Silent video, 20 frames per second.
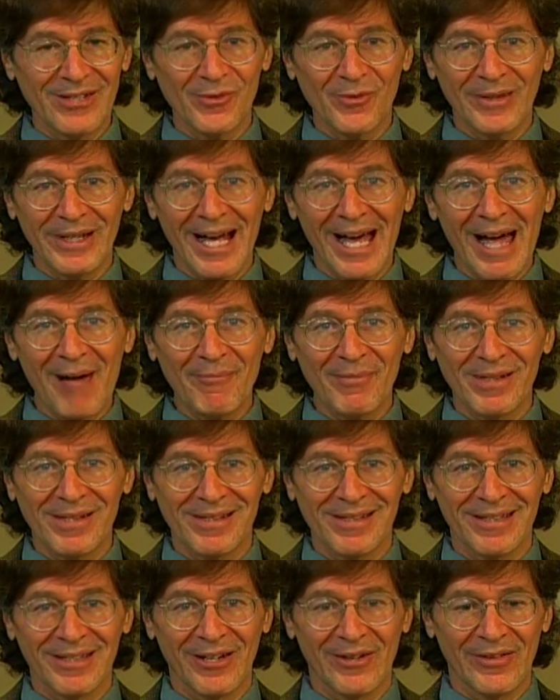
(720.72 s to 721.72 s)
what happens,
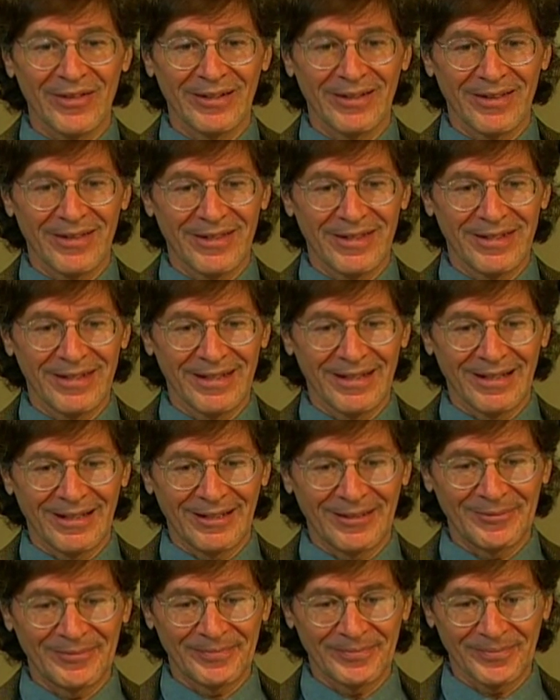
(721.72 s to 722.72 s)
you know, the, the,
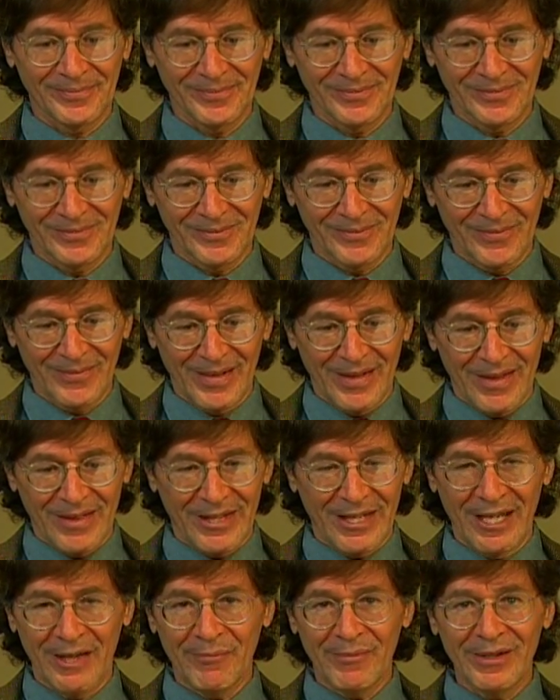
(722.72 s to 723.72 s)
um, the
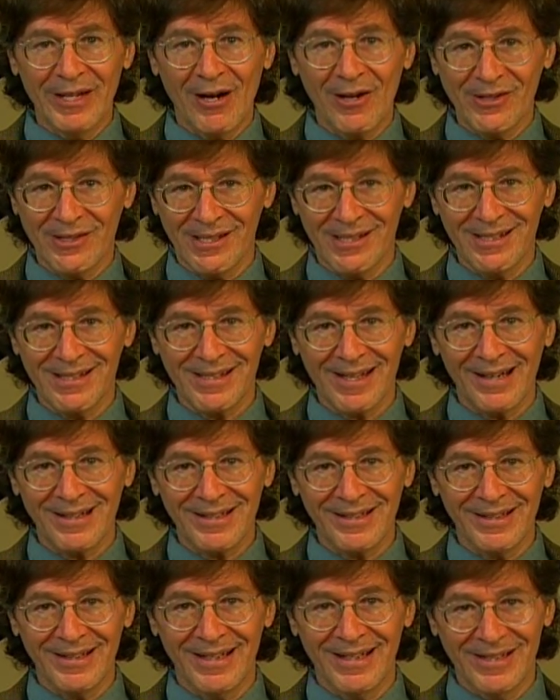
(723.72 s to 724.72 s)
hypnosis
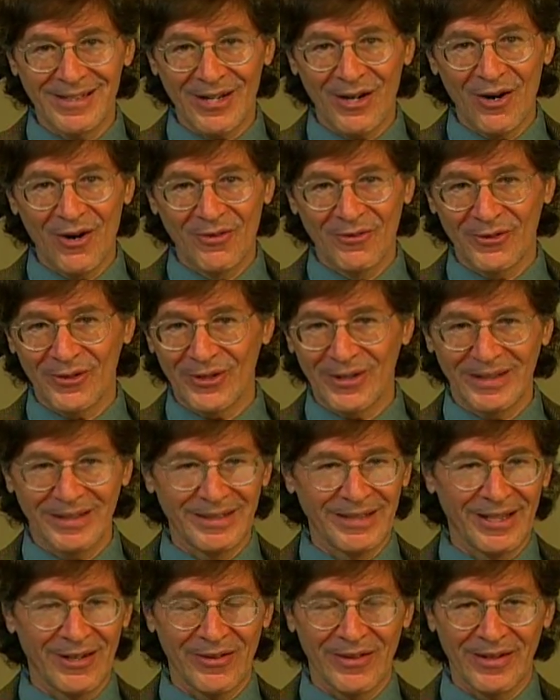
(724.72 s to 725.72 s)
session is over, and, you
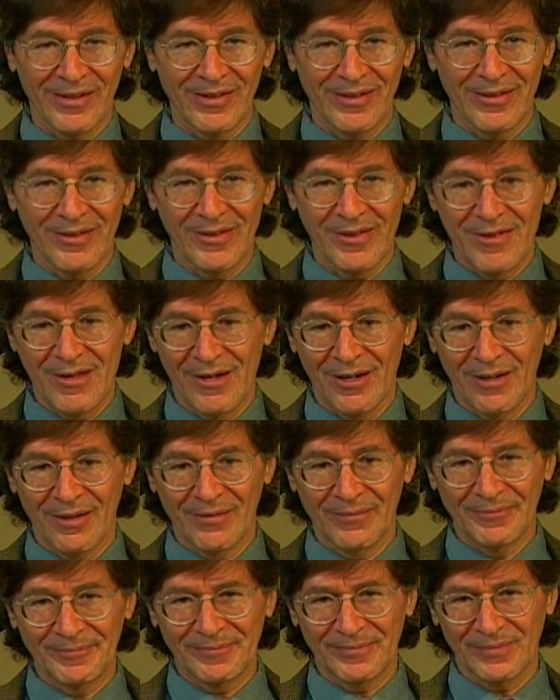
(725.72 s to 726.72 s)
know, the,
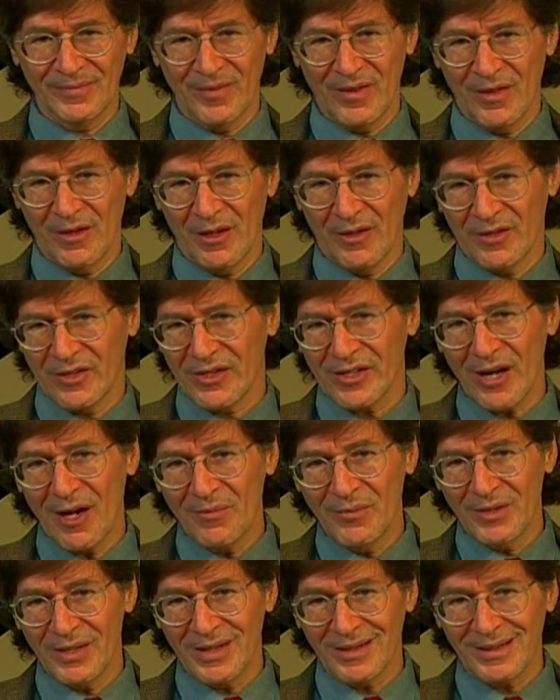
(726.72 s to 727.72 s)
the the
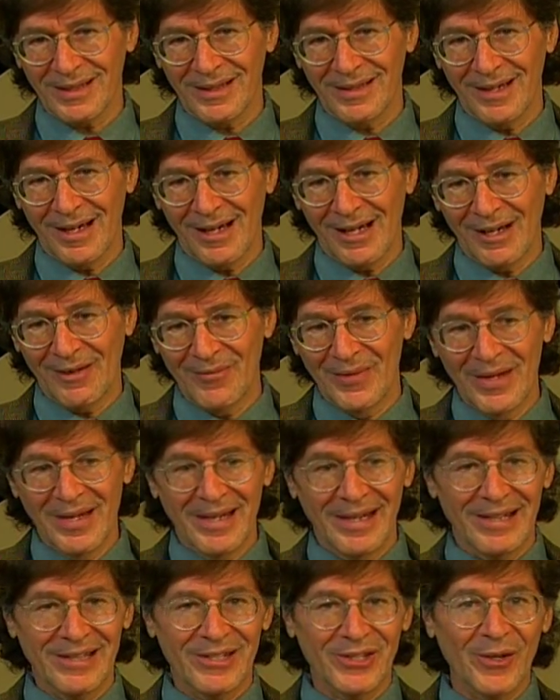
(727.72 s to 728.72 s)
subject and, um,
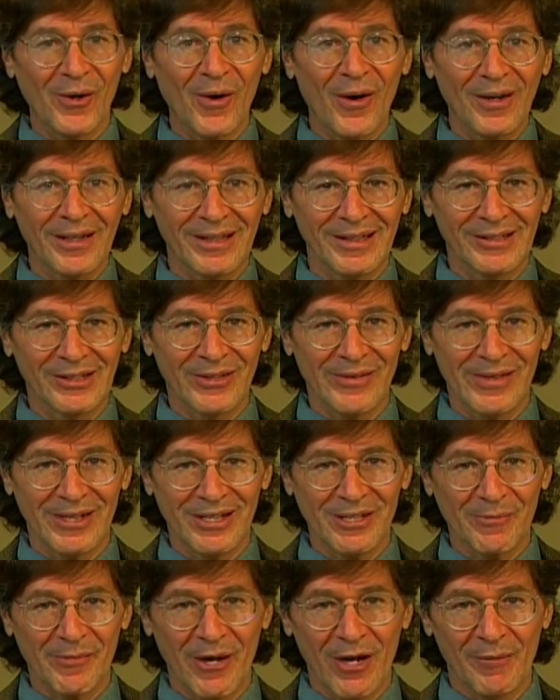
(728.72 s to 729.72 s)
is talking to the
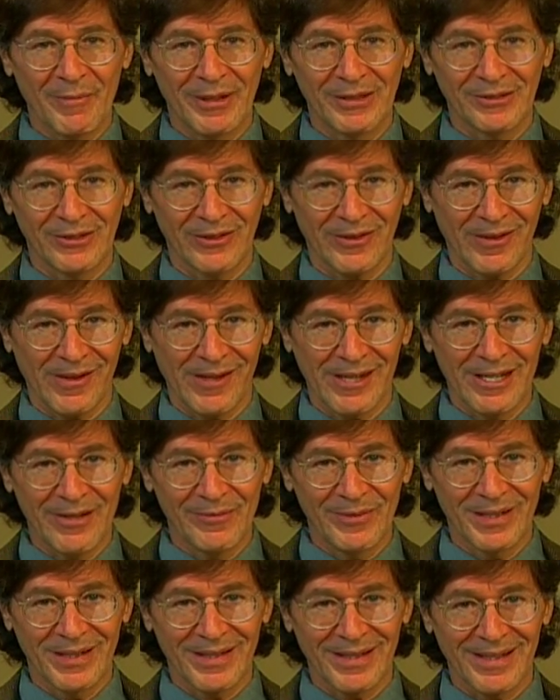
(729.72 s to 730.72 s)
experimenter, to the
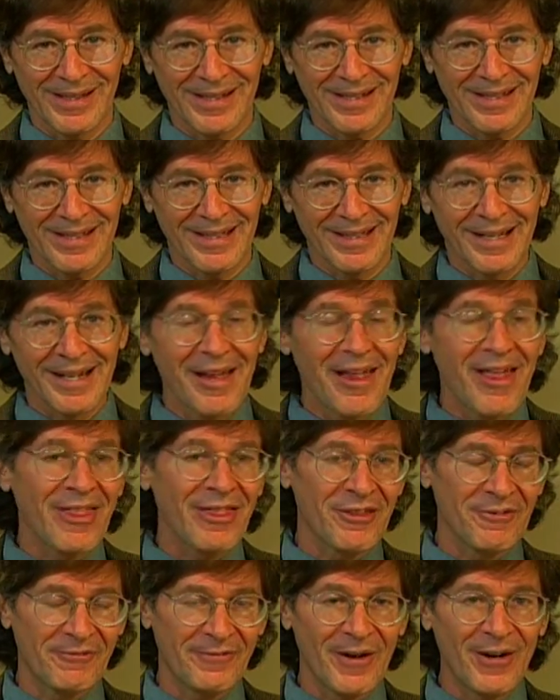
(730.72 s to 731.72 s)
hypnotist. The
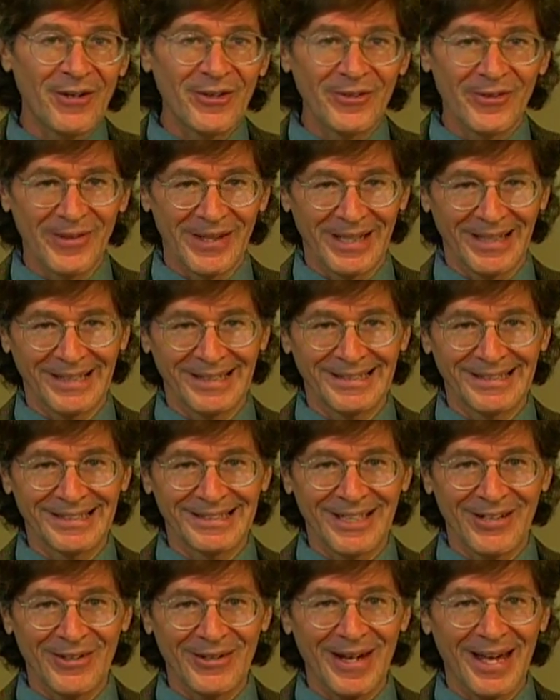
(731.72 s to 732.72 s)
phone rings,
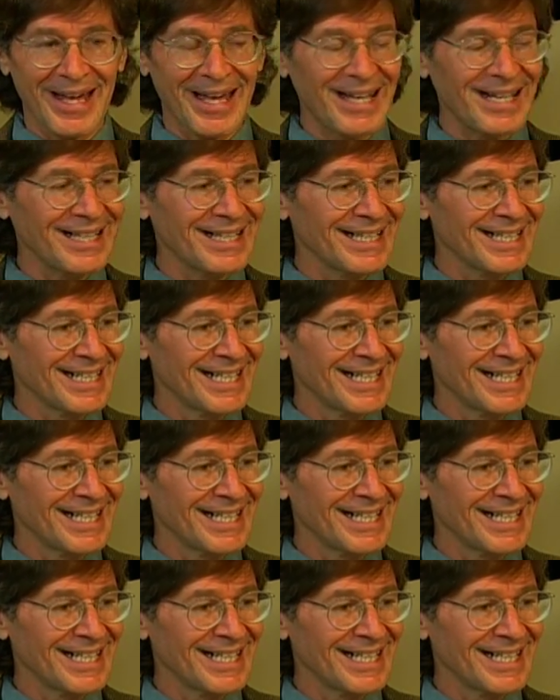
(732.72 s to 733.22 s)
okay,